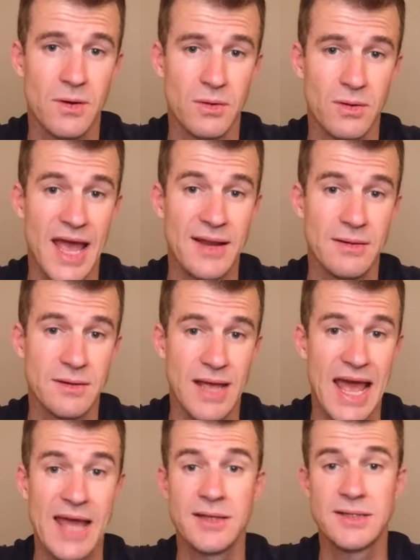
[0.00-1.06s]
And,
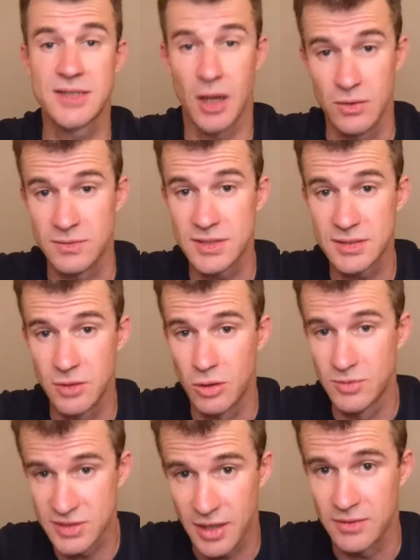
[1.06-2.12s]
and stones, normal
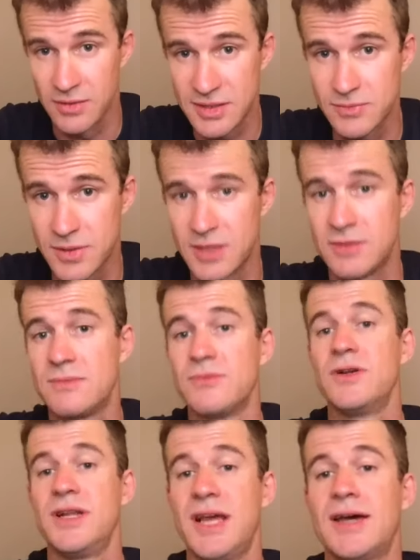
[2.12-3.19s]
stones as well,
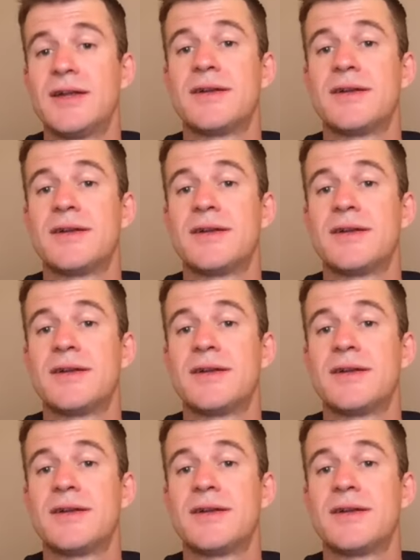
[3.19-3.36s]
really hard.